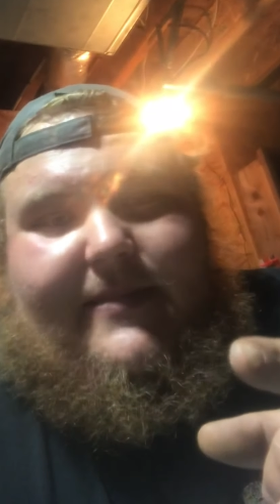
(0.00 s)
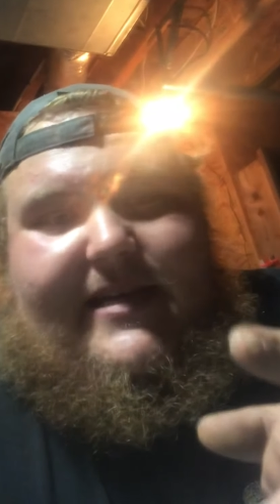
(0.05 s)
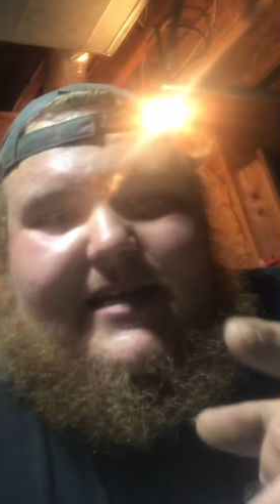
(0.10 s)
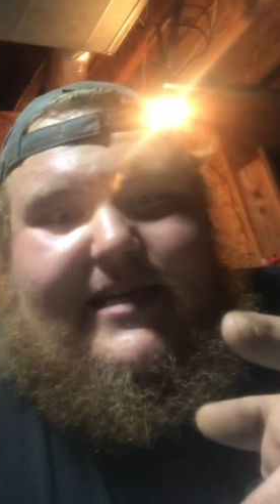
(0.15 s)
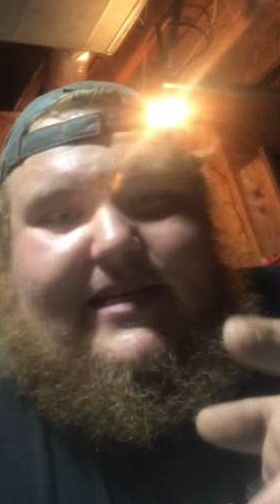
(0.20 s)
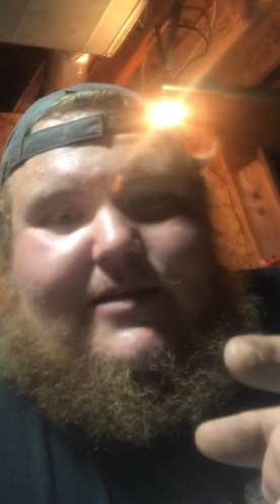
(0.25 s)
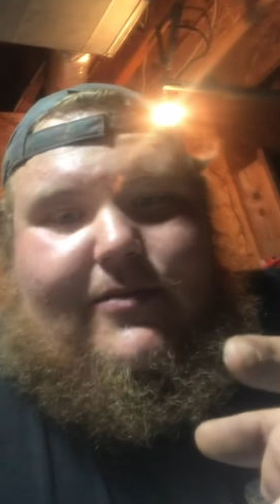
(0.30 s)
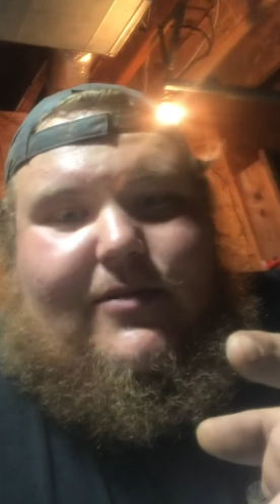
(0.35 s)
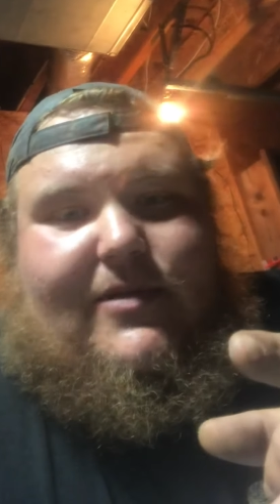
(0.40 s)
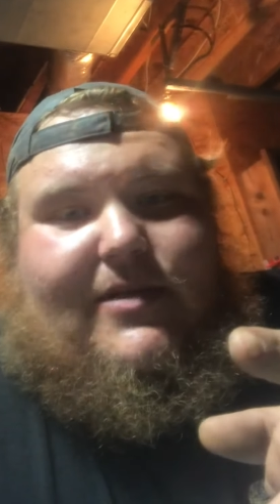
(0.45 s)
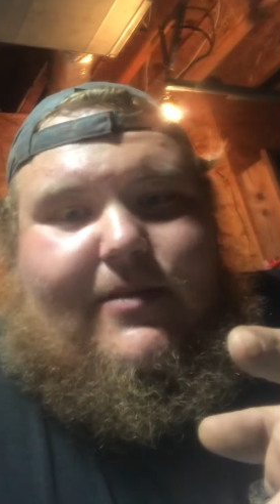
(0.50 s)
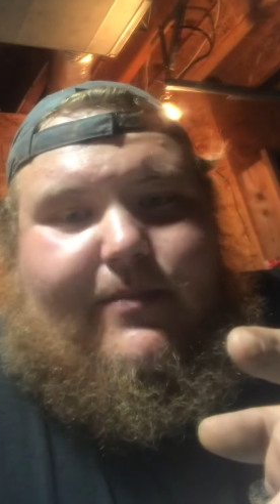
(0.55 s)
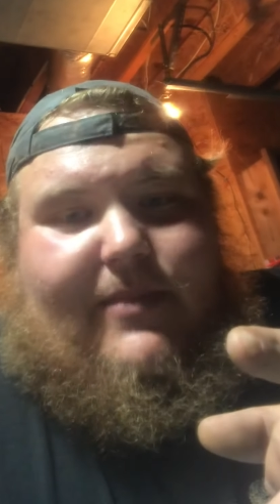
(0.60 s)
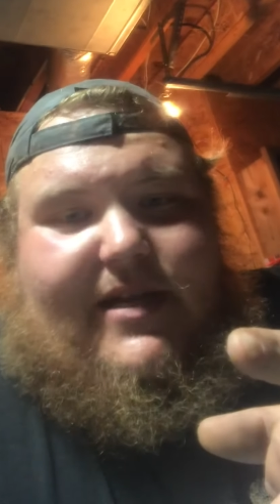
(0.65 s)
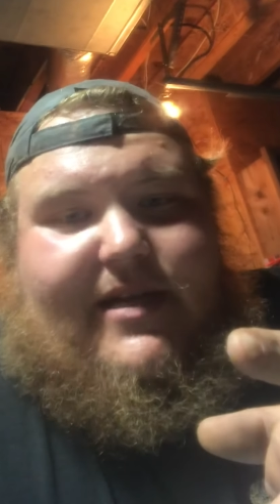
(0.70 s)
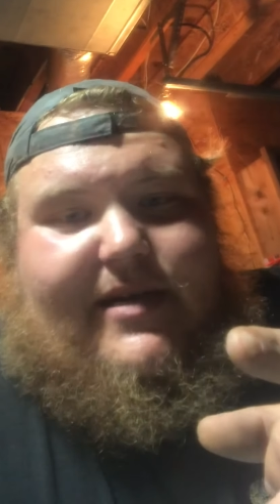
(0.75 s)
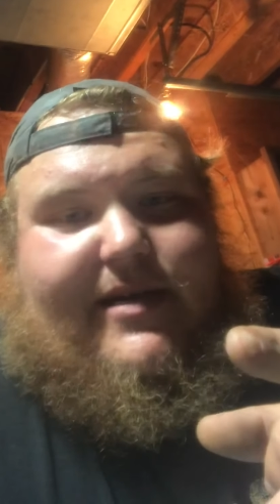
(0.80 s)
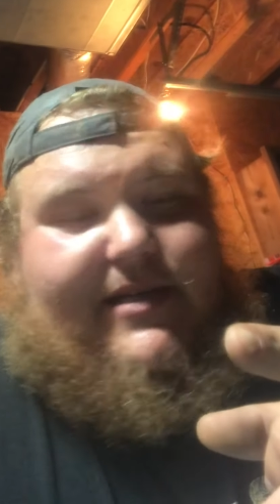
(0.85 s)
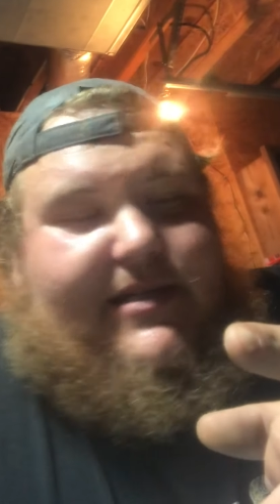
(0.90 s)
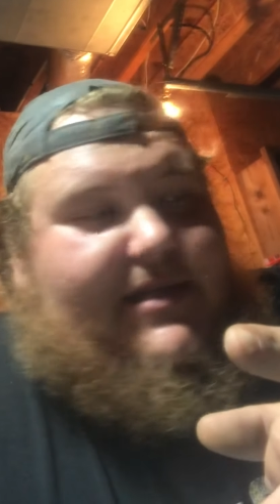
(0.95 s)
leaves with some
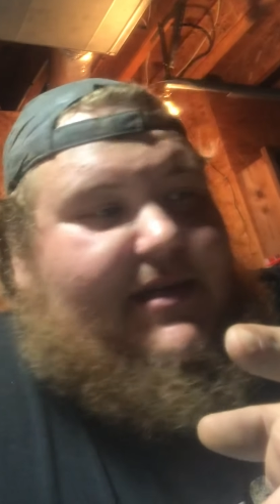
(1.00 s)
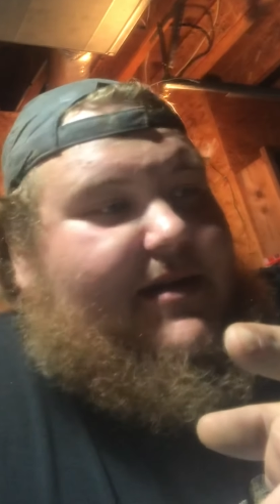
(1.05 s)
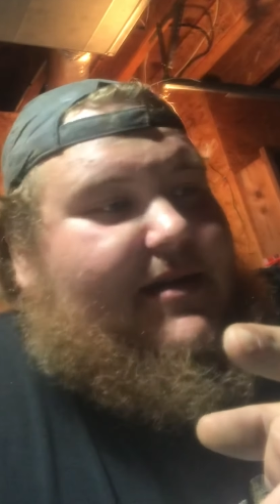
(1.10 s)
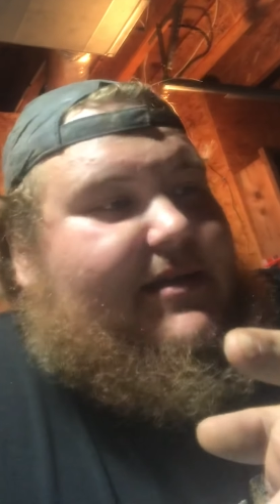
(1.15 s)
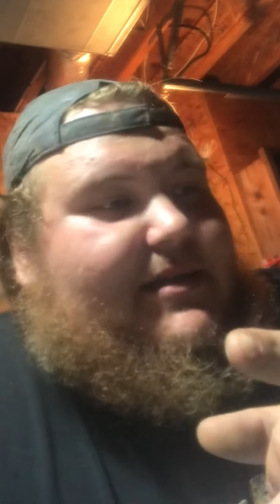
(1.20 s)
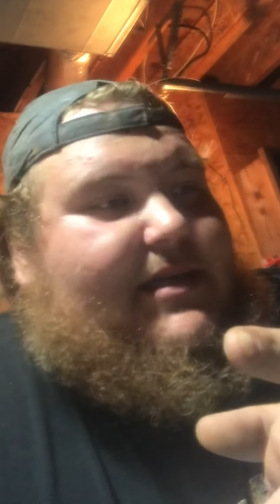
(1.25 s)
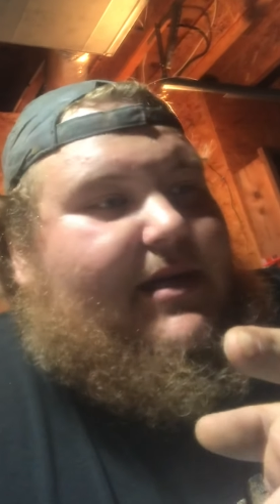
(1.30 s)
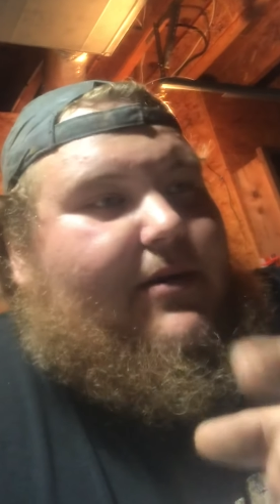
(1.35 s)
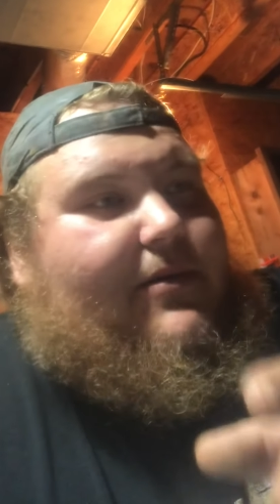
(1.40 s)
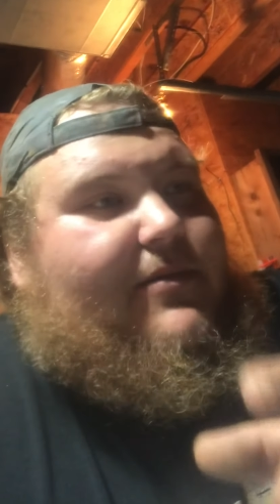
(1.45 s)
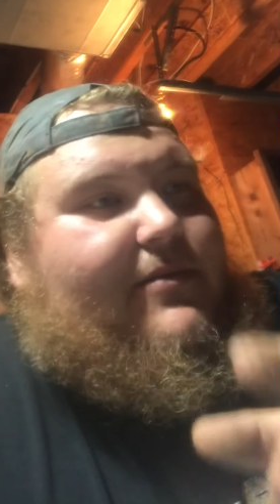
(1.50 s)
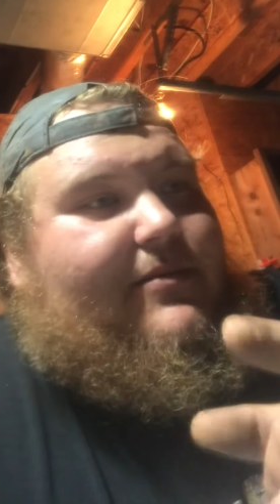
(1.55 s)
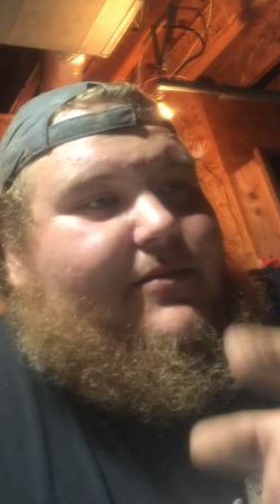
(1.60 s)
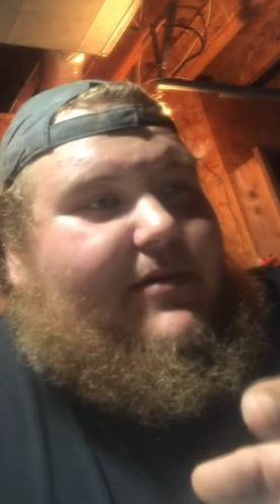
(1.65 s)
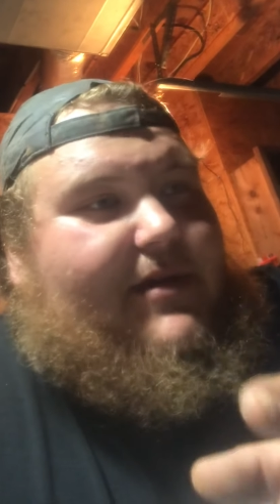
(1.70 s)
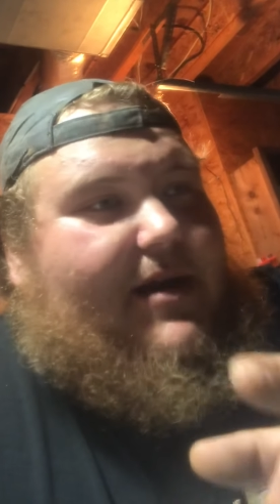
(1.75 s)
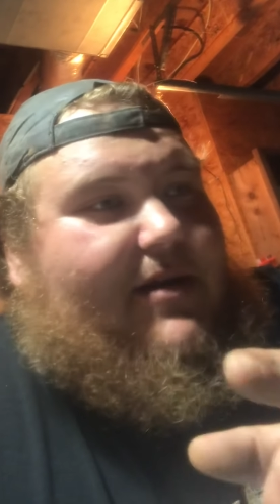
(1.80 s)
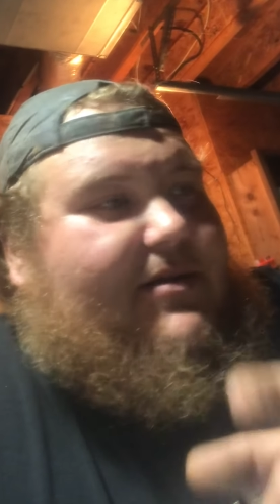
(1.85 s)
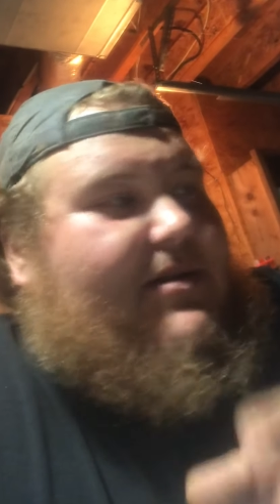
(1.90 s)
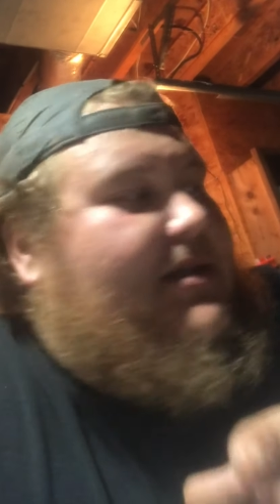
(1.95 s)
blood, son. So
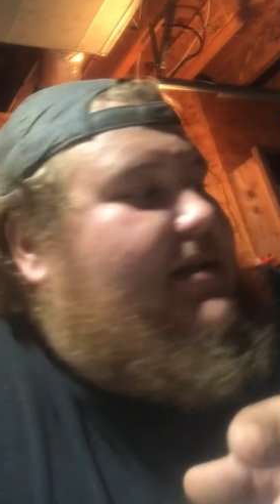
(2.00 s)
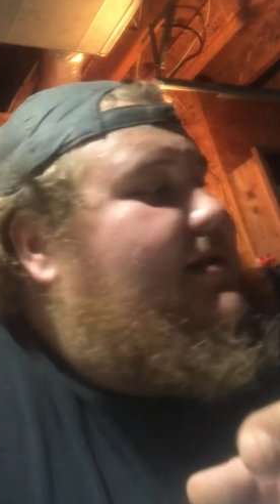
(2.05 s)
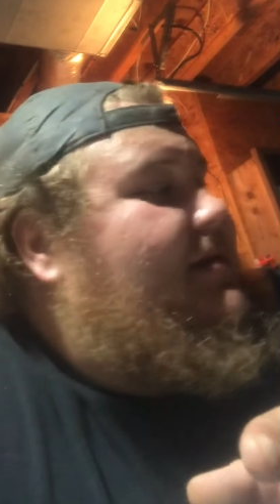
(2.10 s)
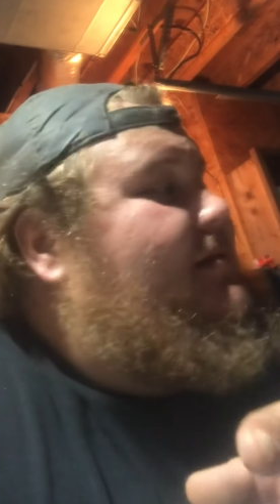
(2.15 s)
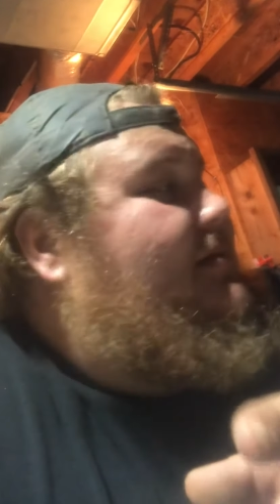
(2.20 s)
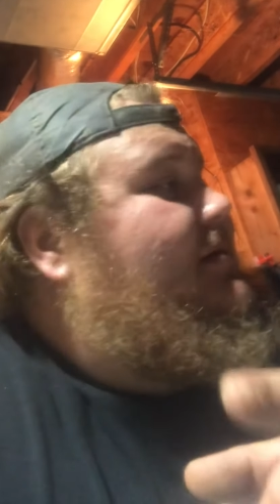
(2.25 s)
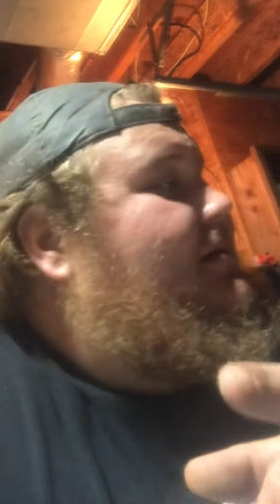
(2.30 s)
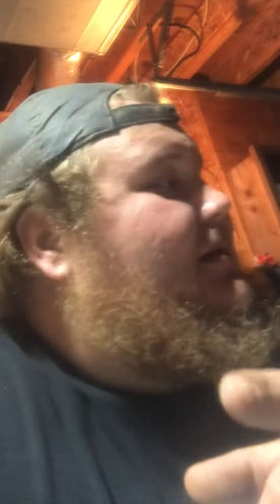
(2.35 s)
y'all just